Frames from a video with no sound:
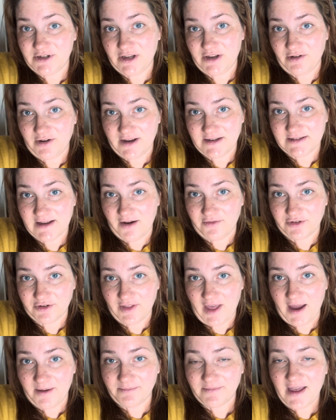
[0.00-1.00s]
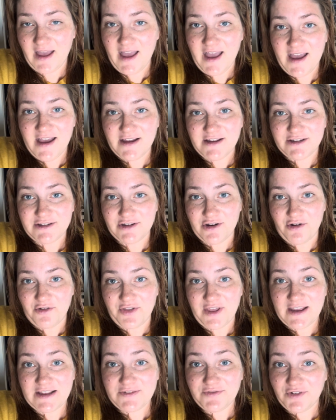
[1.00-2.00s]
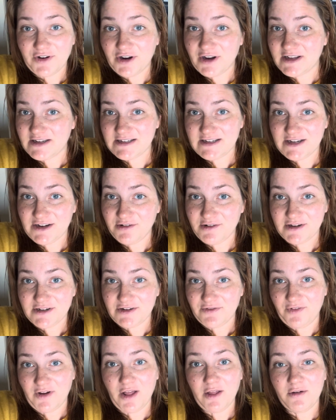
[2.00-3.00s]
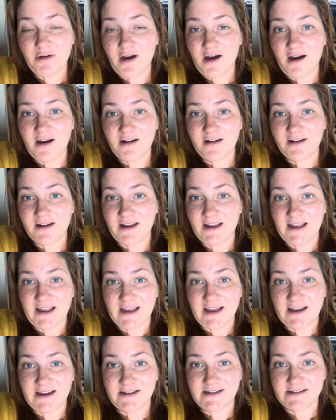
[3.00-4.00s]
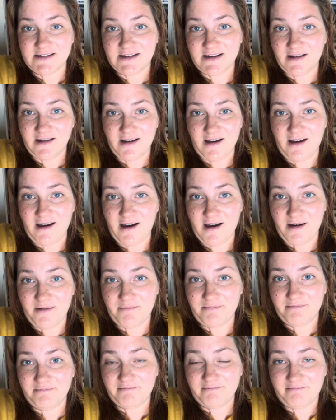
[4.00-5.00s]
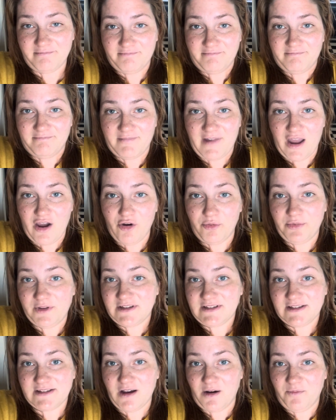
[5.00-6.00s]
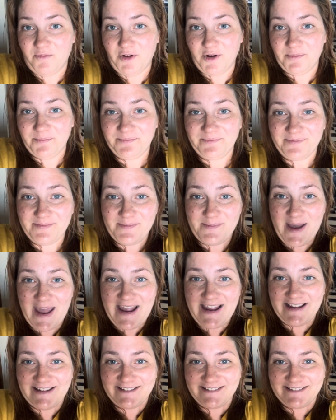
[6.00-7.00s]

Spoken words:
you guys after that. So thanks for continuing to follow along. And I hope this is helpful. Bye.